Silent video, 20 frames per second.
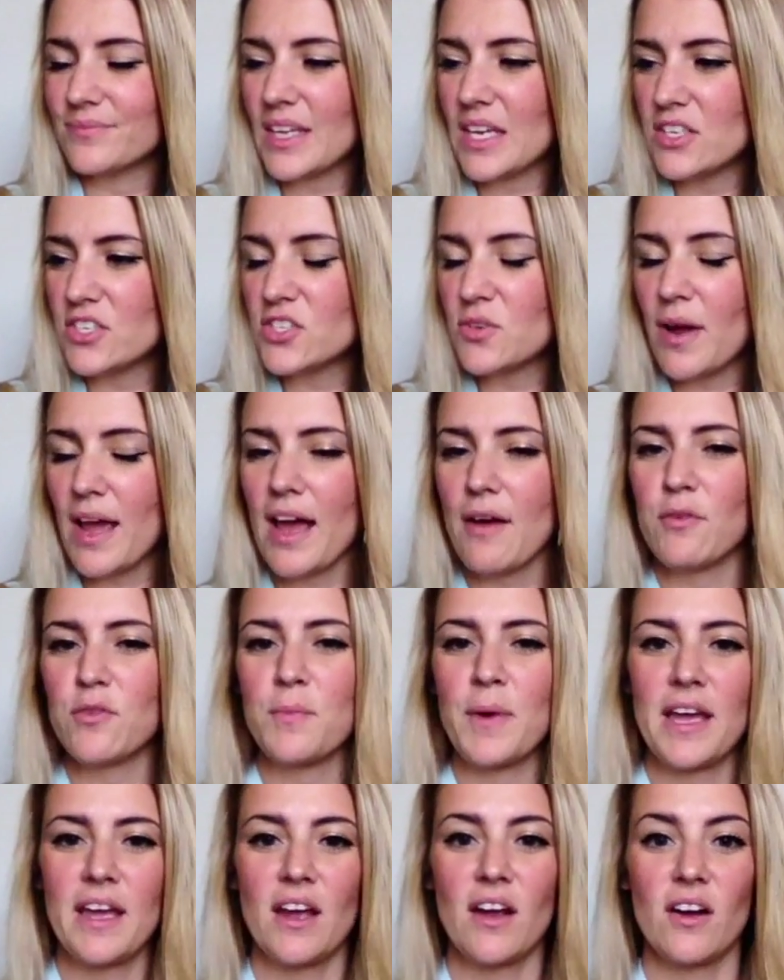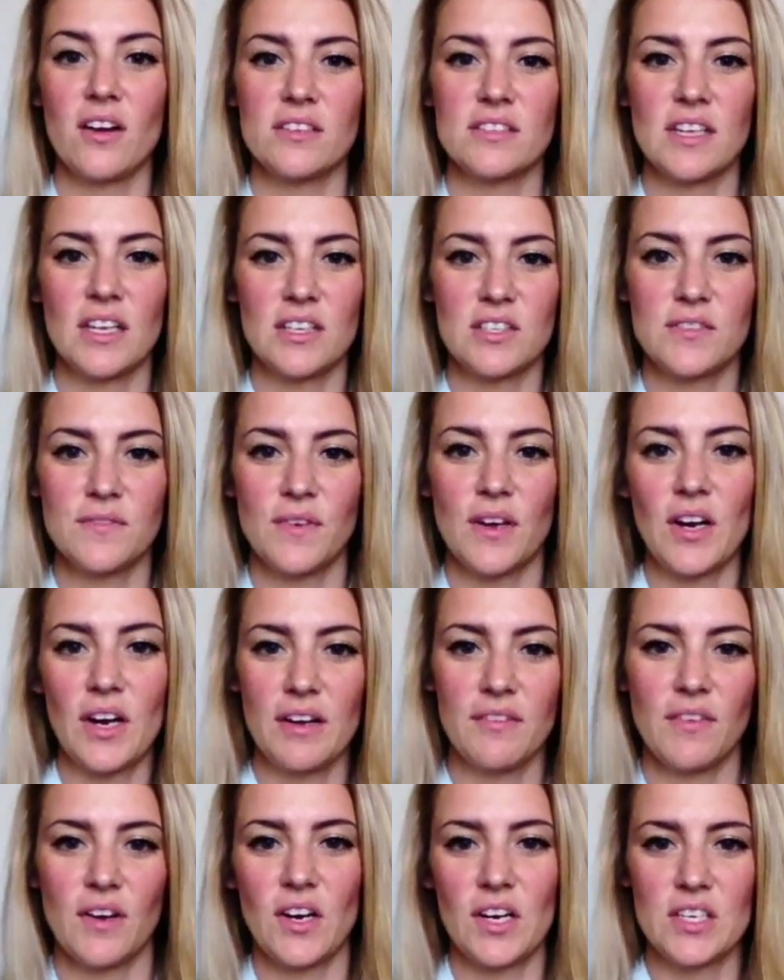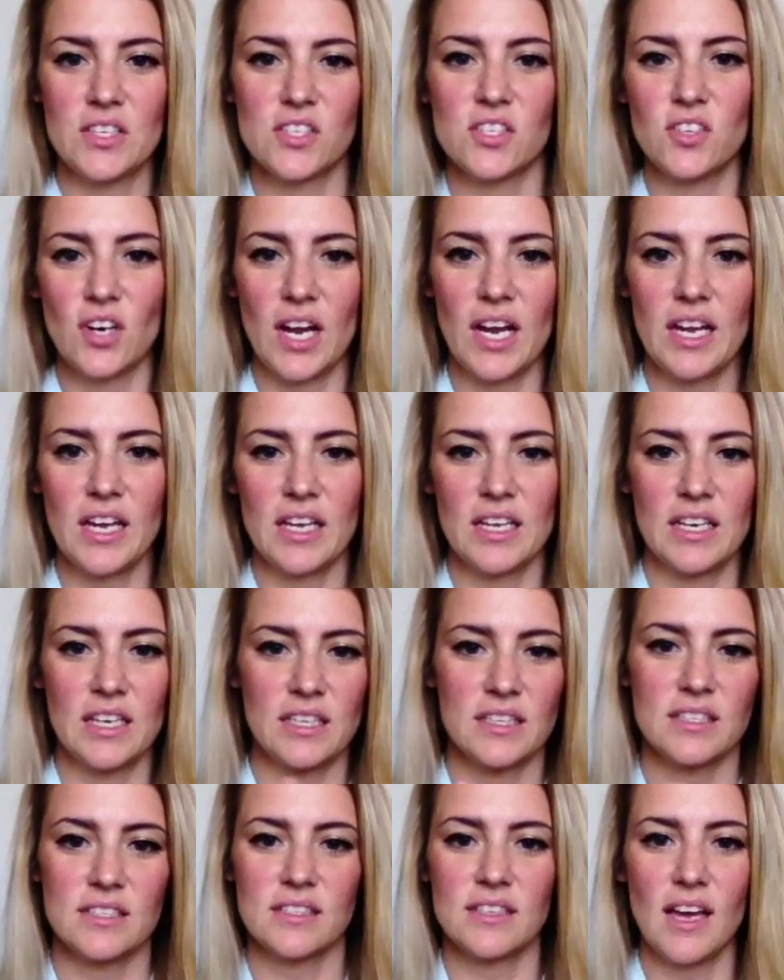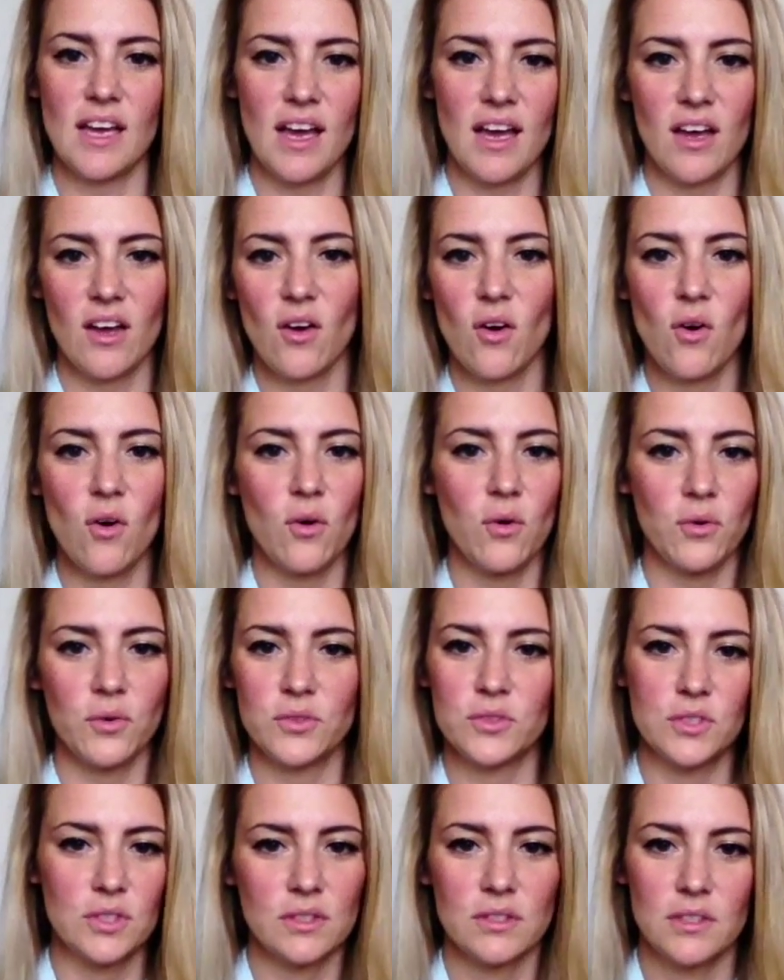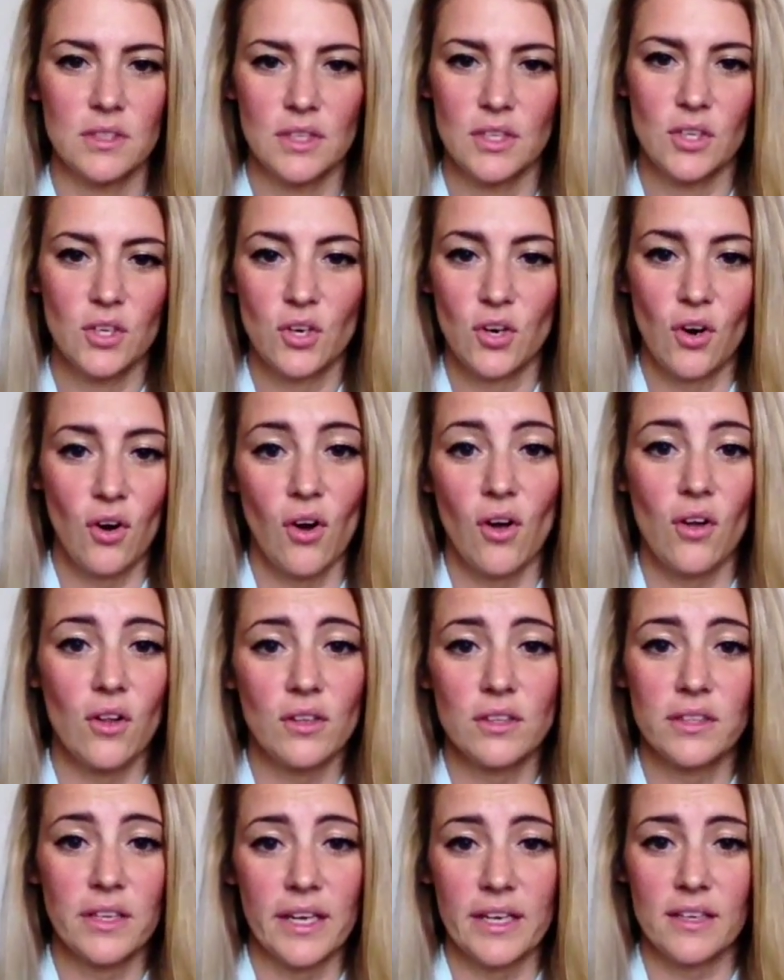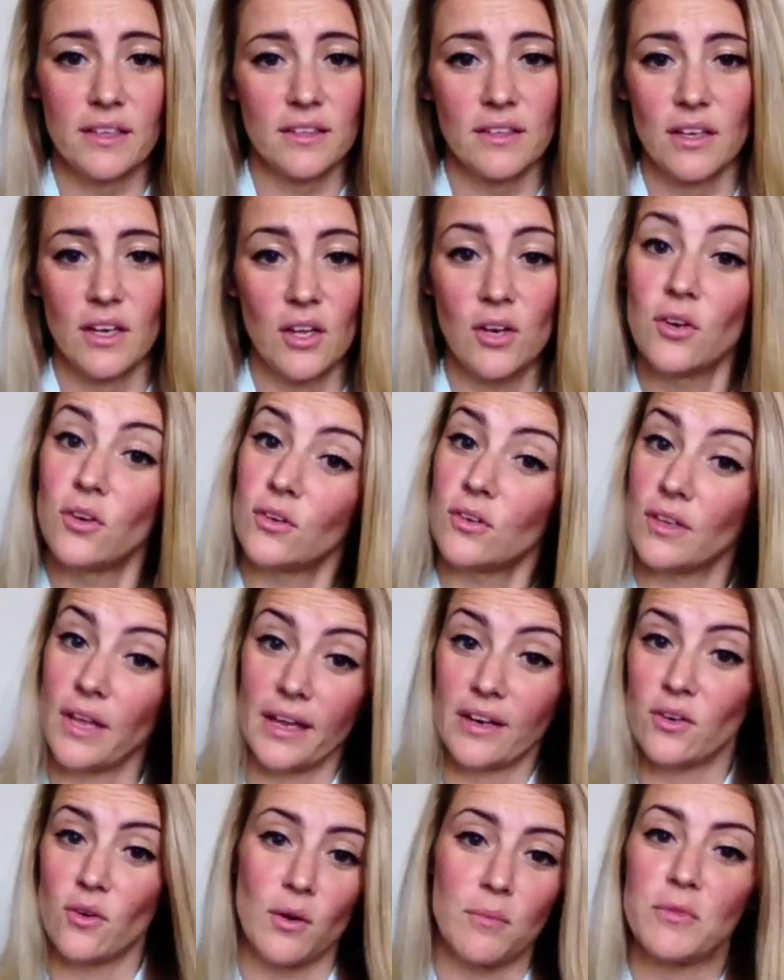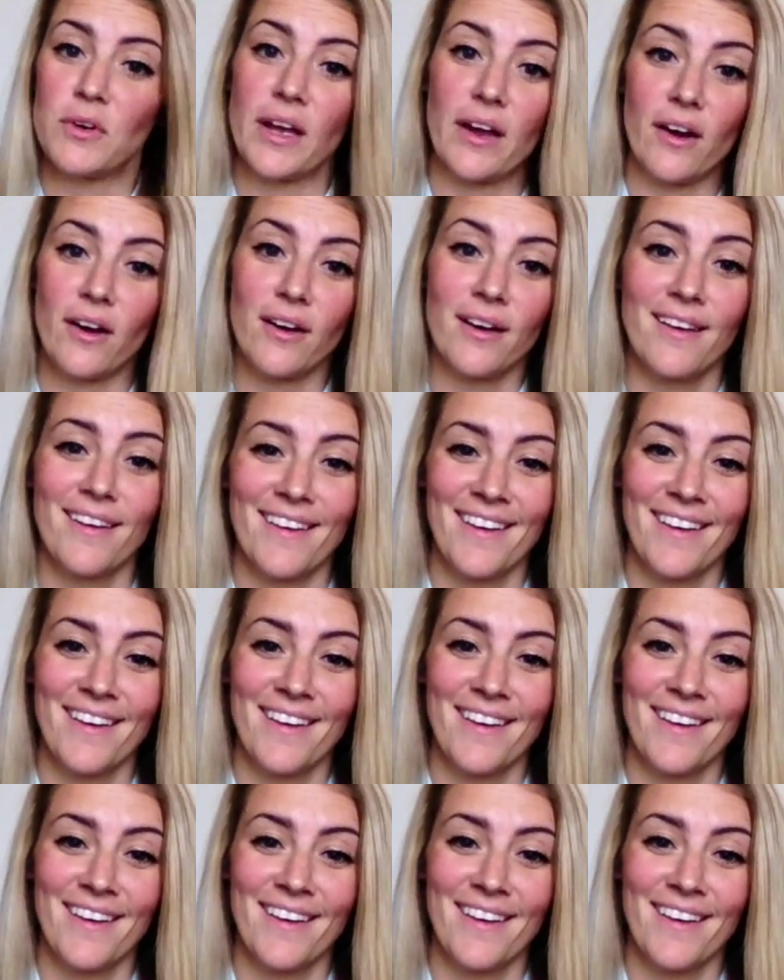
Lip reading: issue I have with my hair is that it's very, very straight and it does not hold curl like normal hair.